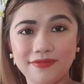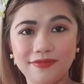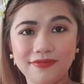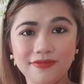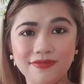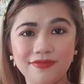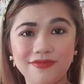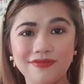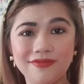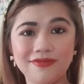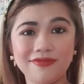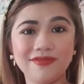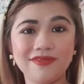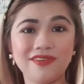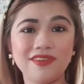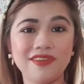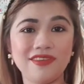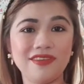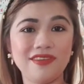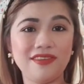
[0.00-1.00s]

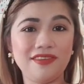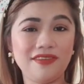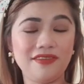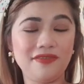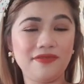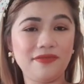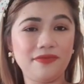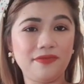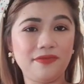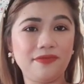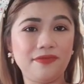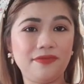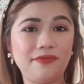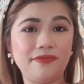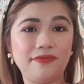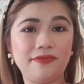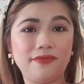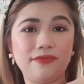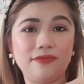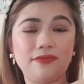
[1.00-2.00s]

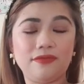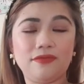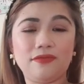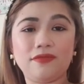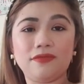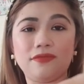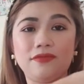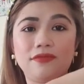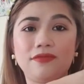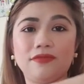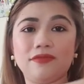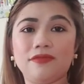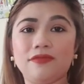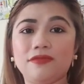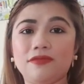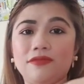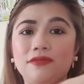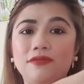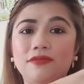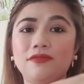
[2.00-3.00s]

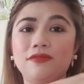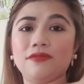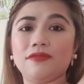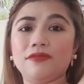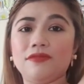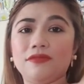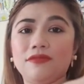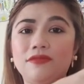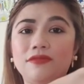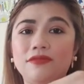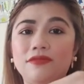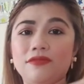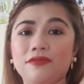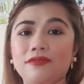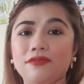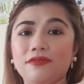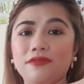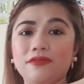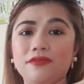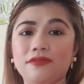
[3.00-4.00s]

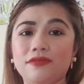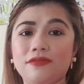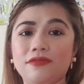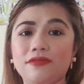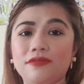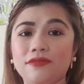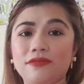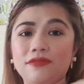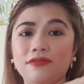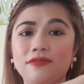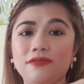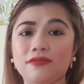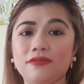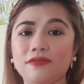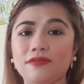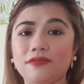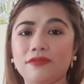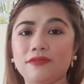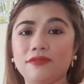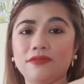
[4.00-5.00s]

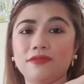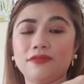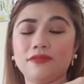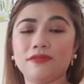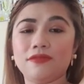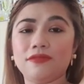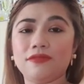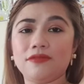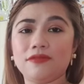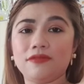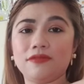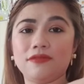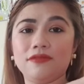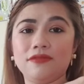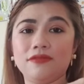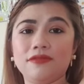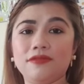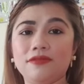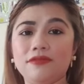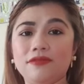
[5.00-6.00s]

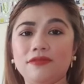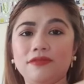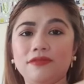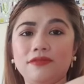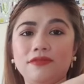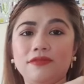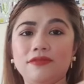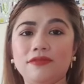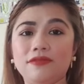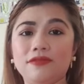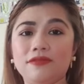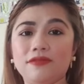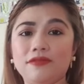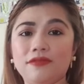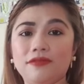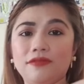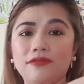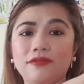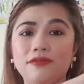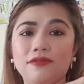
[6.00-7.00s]

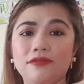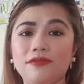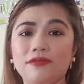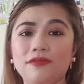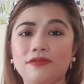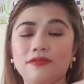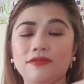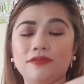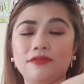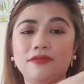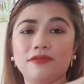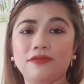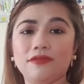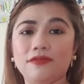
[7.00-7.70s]
(silence)